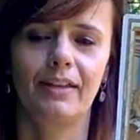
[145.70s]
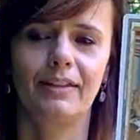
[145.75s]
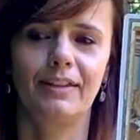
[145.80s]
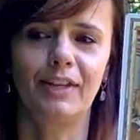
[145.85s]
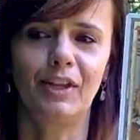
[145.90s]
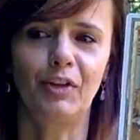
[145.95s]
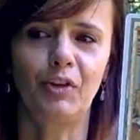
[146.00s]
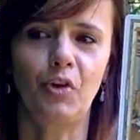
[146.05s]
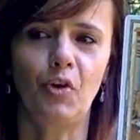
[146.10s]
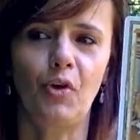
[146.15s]

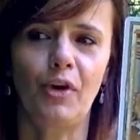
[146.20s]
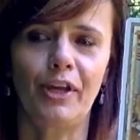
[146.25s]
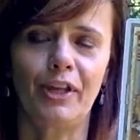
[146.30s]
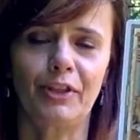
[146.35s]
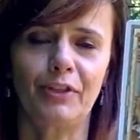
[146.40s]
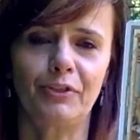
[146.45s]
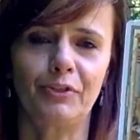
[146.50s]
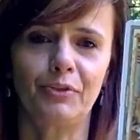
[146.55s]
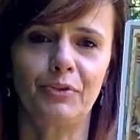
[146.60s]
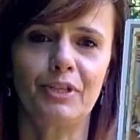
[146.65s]
They're going
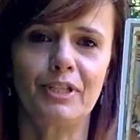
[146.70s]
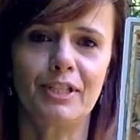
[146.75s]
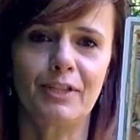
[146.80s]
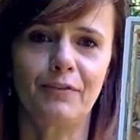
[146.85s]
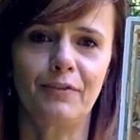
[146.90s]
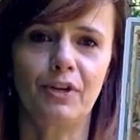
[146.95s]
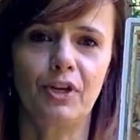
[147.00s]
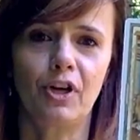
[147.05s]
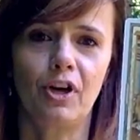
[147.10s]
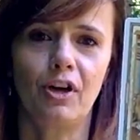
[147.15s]
through a
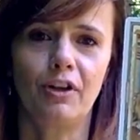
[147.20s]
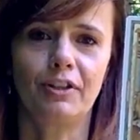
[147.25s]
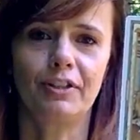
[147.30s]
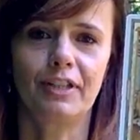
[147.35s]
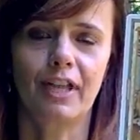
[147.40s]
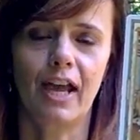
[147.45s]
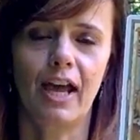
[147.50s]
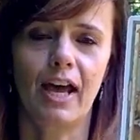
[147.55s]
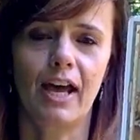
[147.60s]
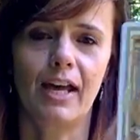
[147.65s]
difficult
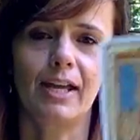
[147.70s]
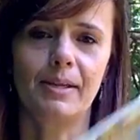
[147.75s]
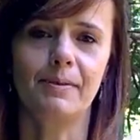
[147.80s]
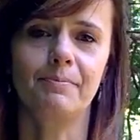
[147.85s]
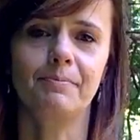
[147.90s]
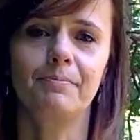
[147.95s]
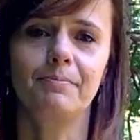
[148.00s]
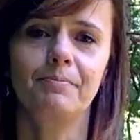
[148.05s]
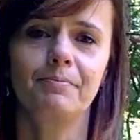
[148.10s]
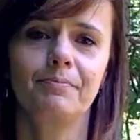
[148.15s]

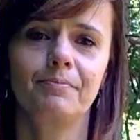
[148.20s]
time,